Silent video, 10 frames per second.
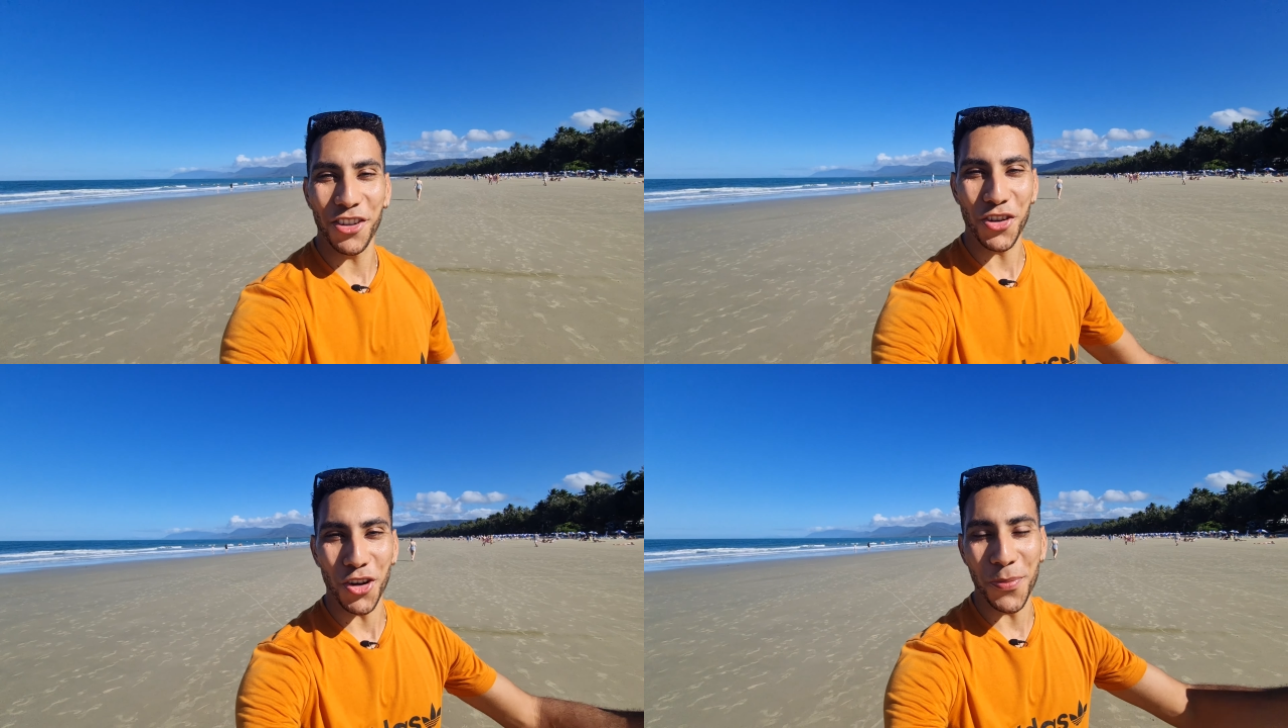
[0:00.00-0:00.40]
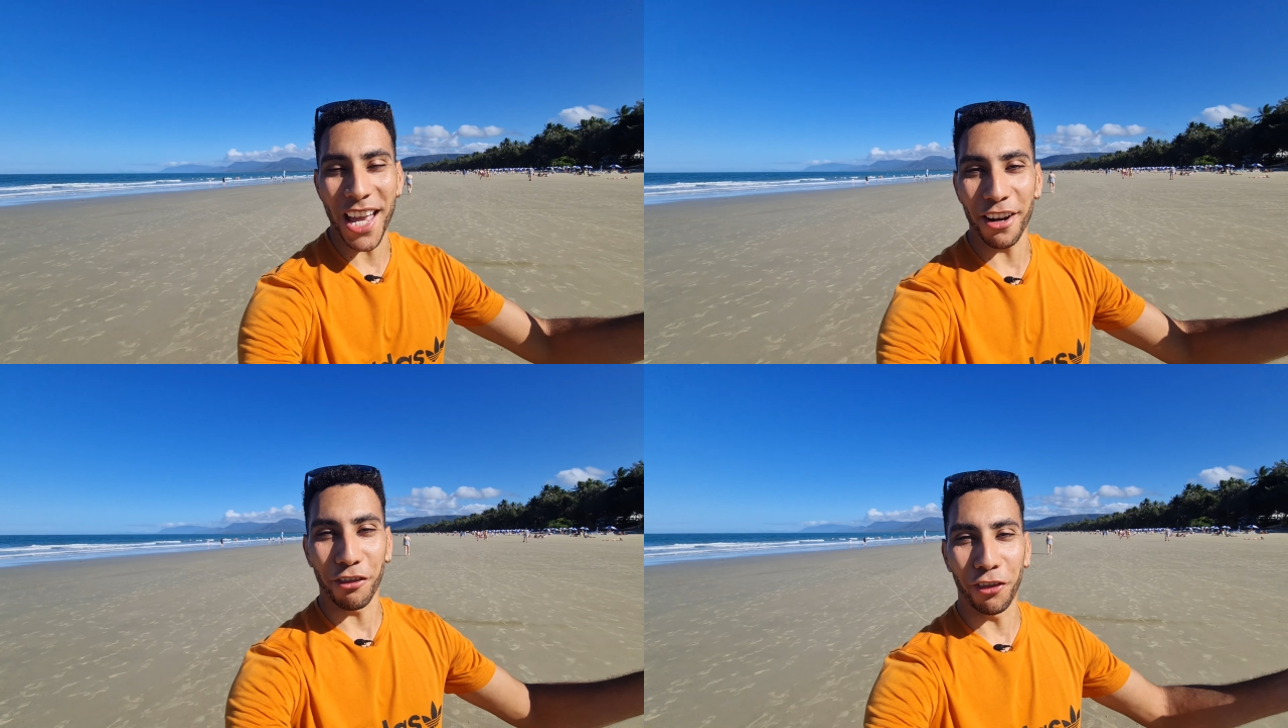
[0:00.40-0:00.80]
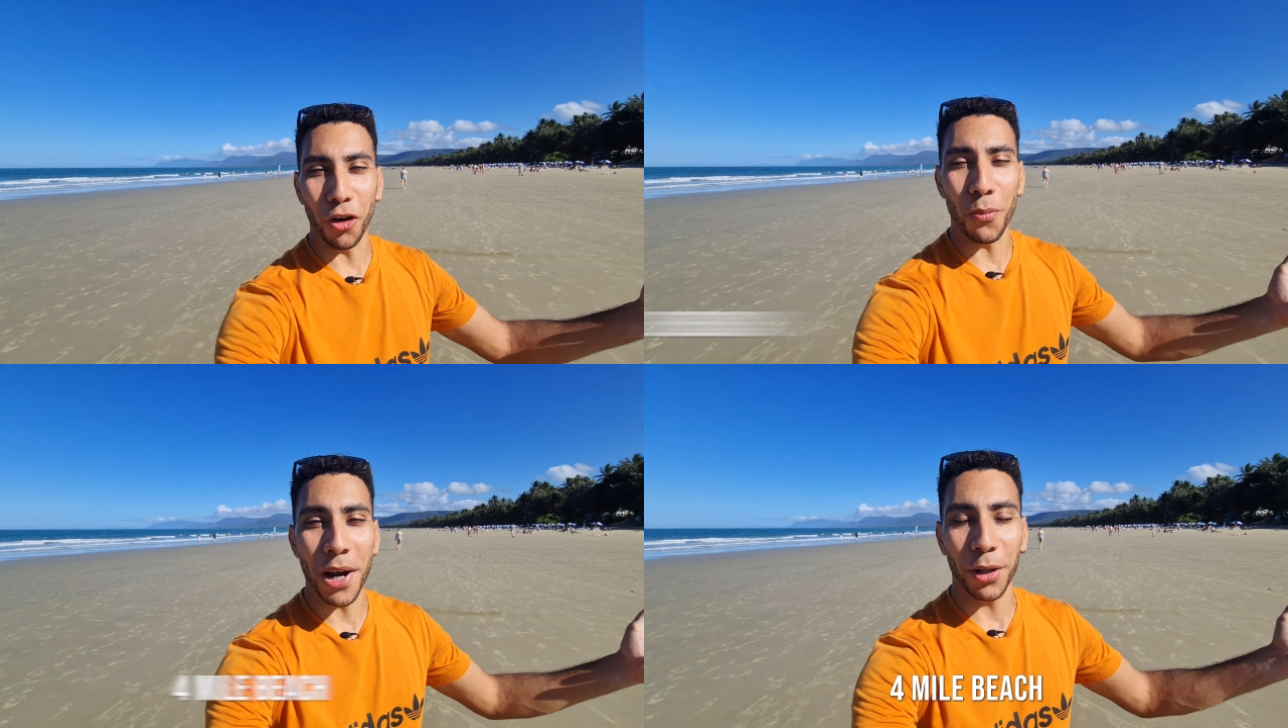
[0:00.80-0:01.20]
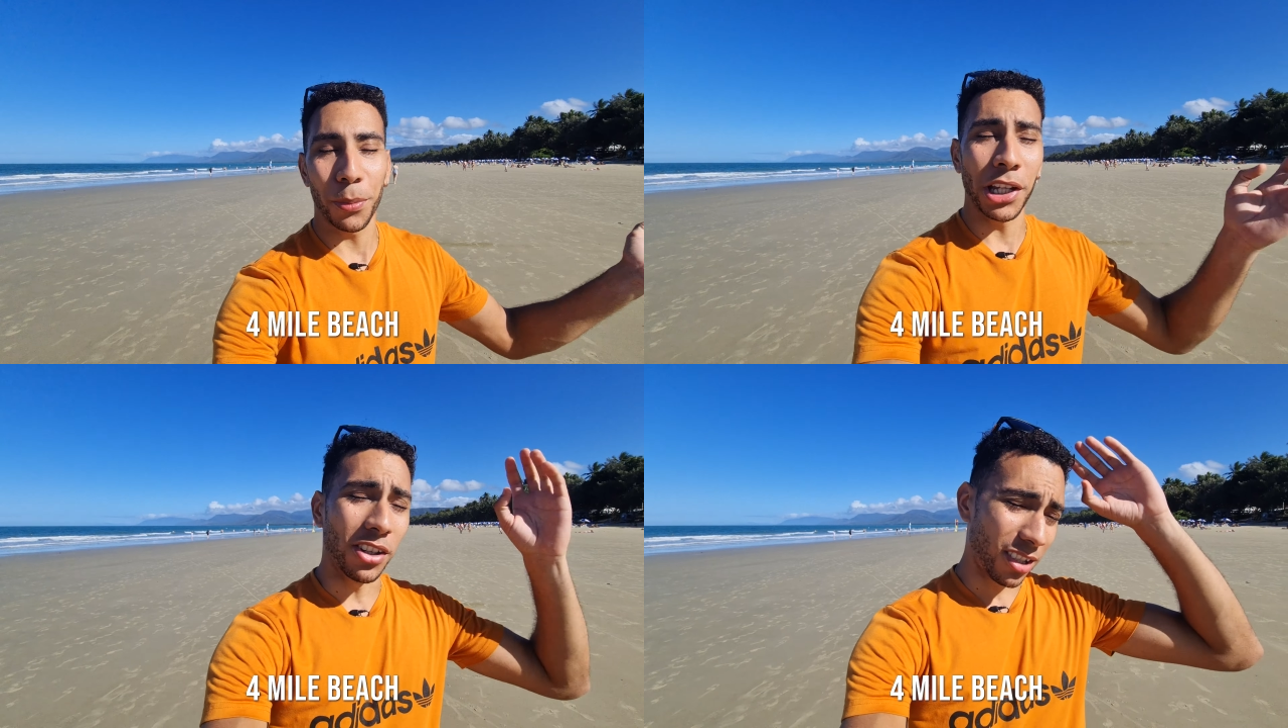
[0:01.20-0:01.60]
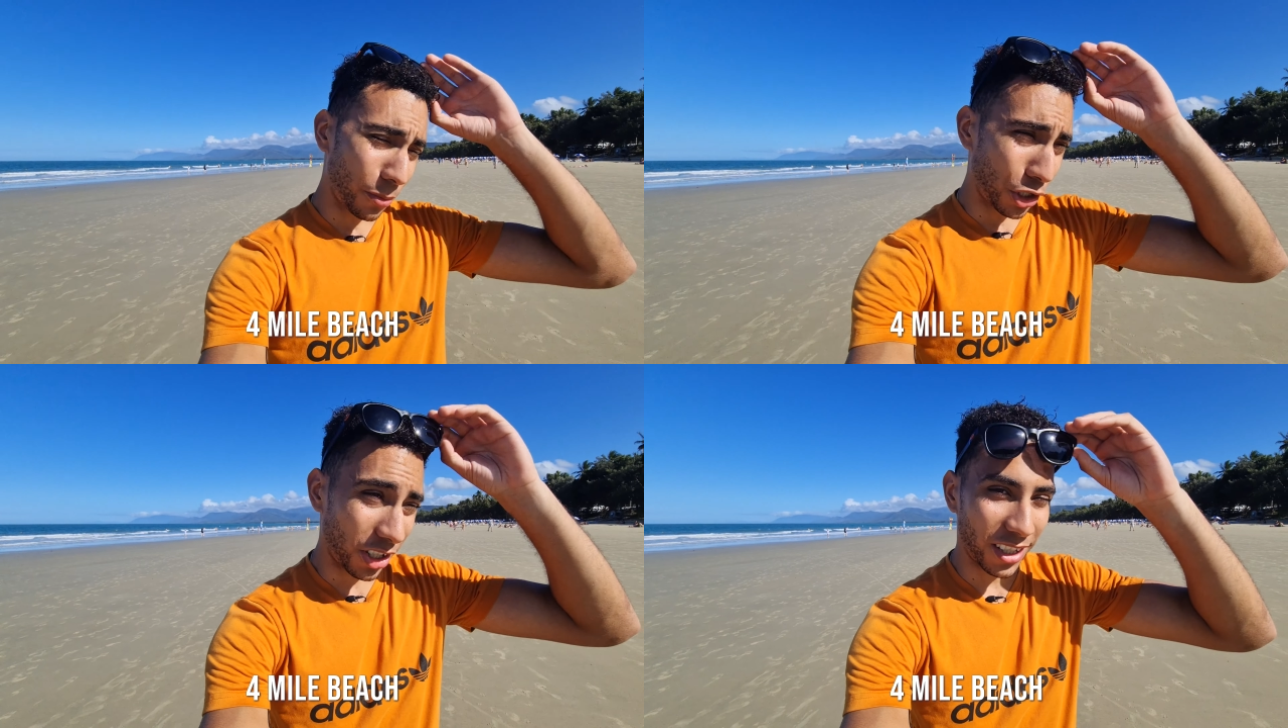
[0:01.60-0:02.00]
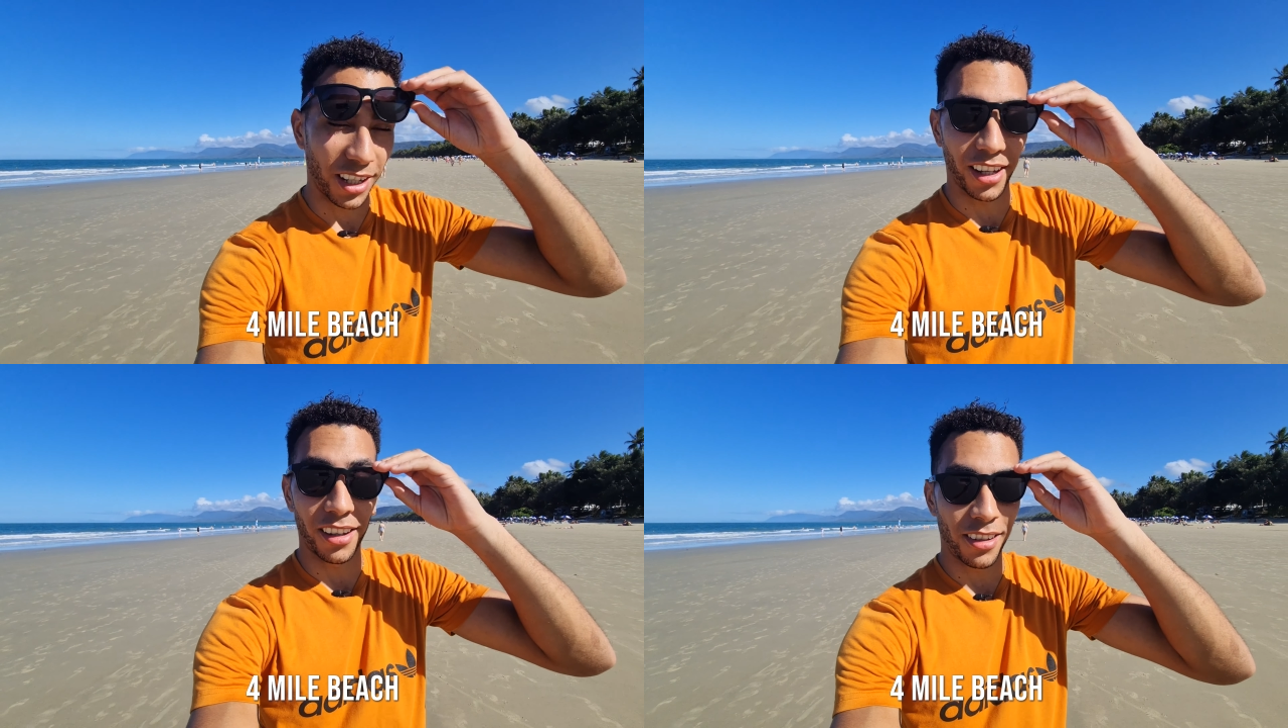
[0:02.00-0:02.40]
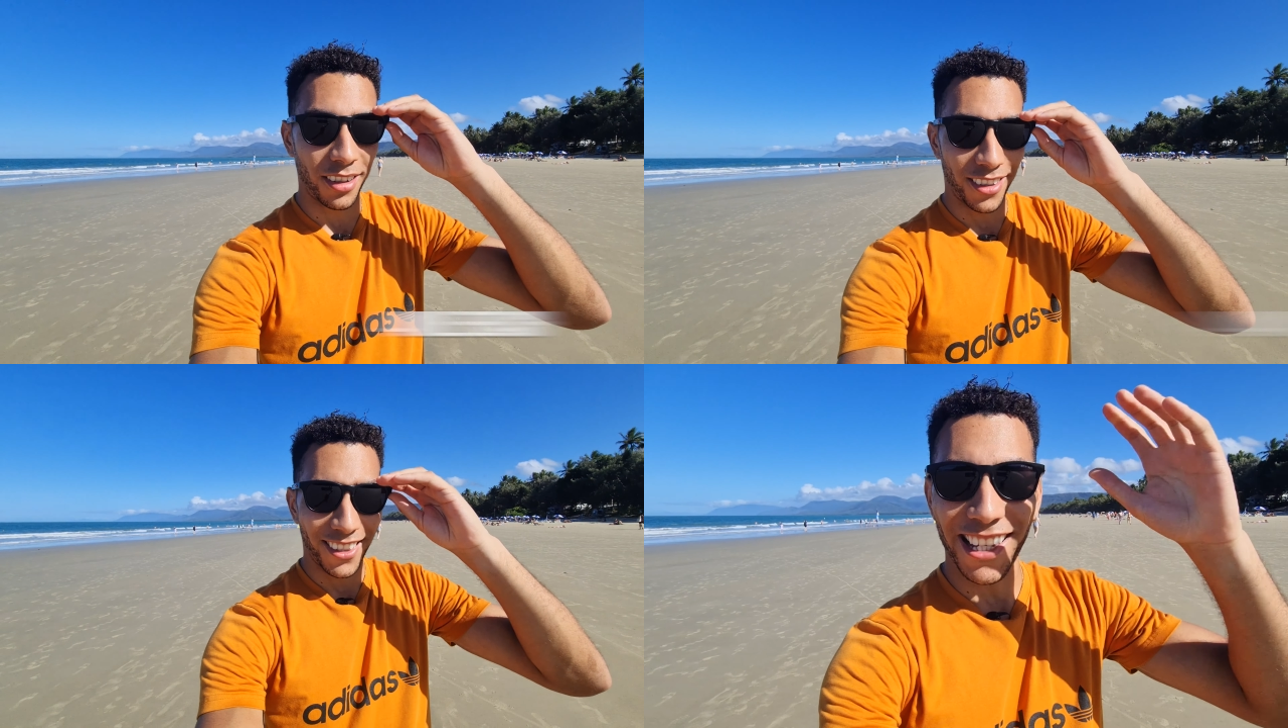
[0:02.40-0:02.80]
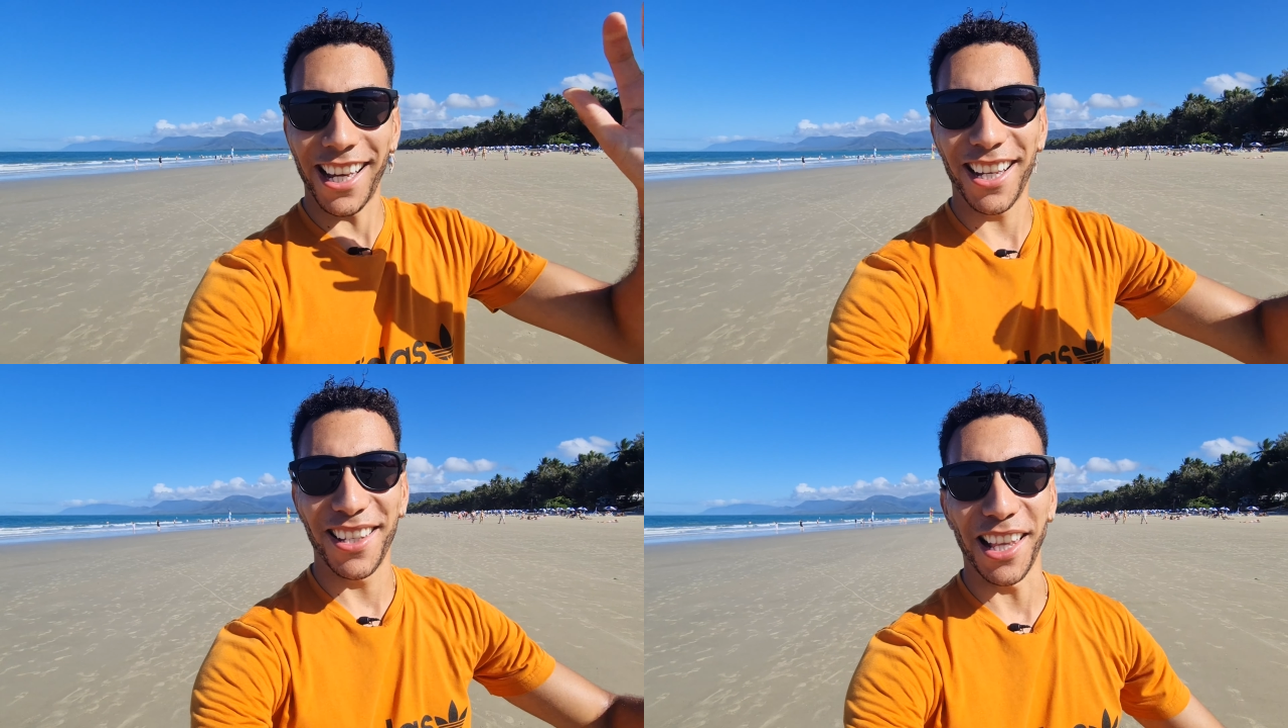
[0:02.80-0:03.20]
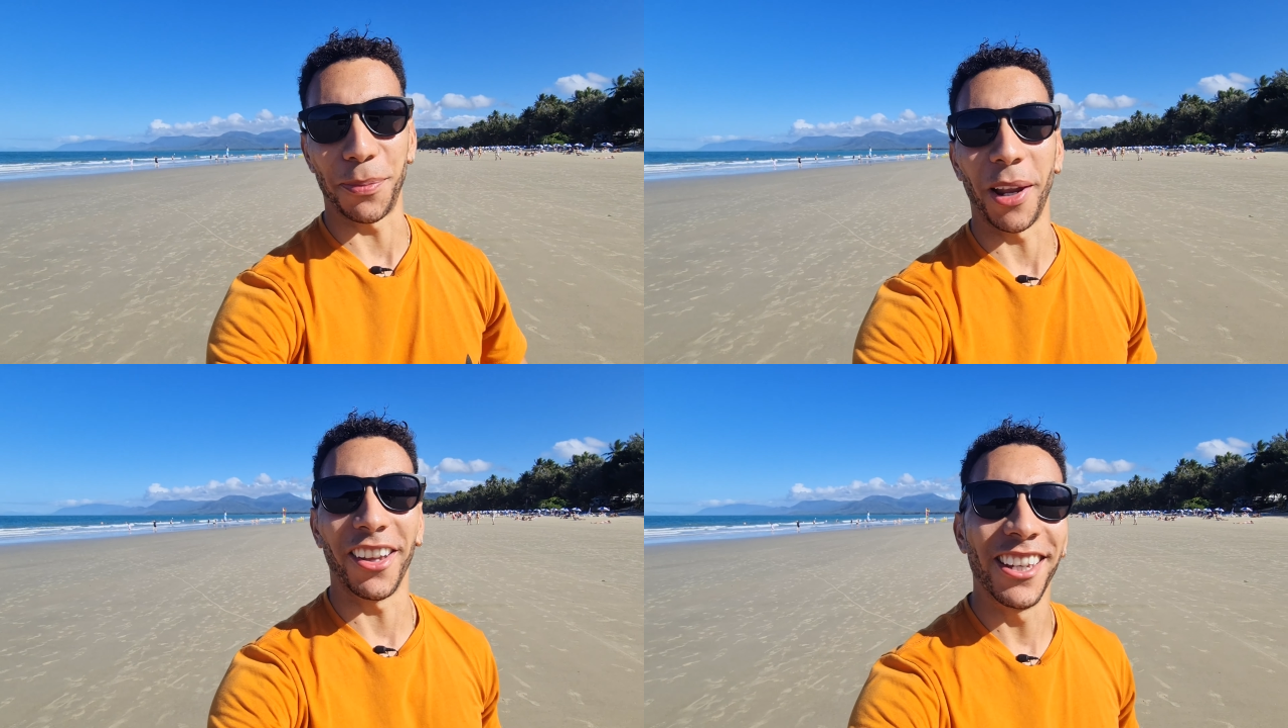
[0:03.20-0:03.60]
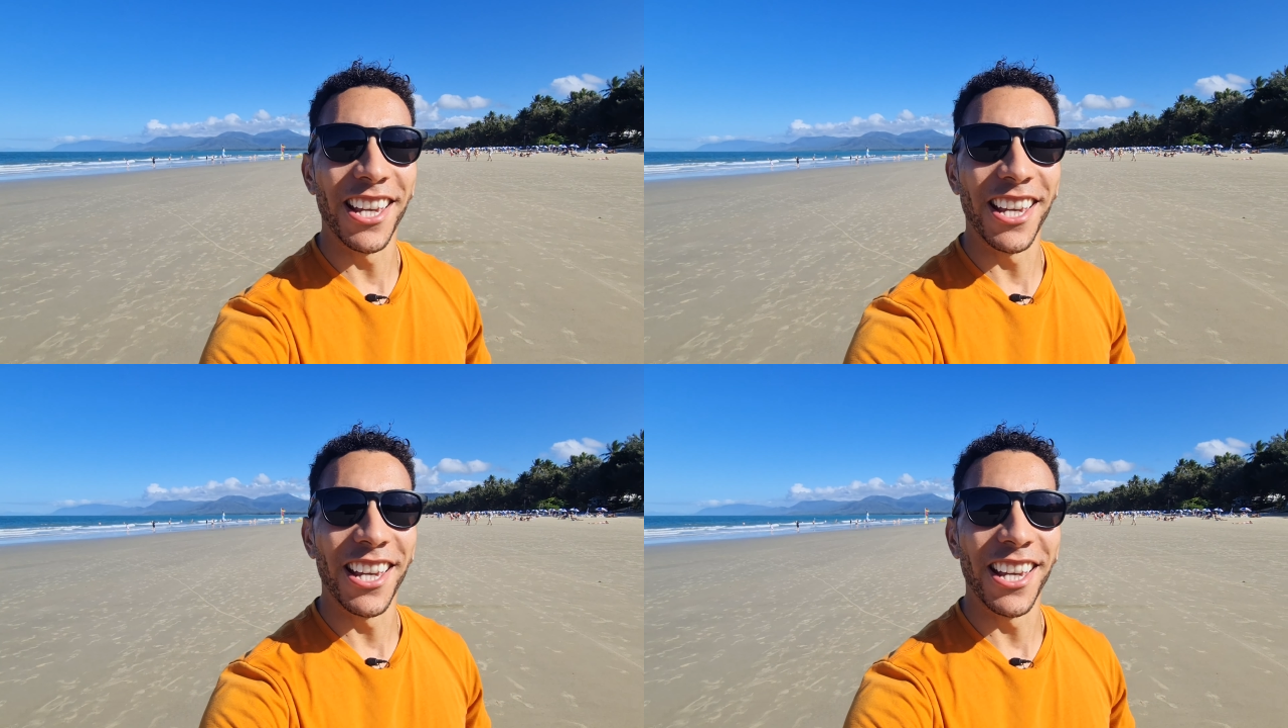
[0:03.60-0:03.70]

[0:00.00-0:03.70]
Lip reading: you join me at 4 Mile Beach. Let me just that's better.